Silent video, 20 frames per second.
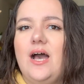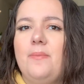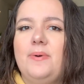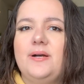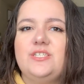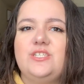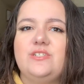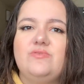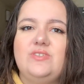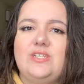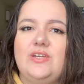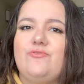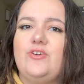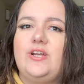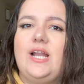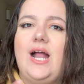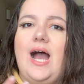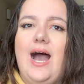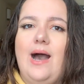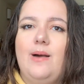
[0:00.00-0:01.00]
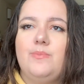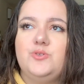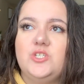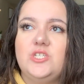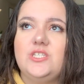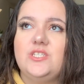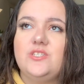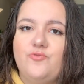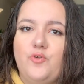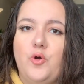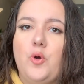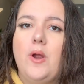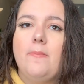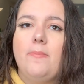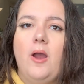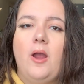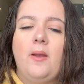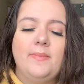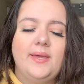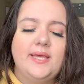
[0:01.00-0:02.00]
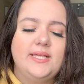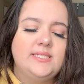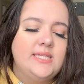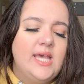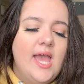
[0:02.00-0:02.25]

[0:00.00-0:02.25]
a bunch of different options for apartments.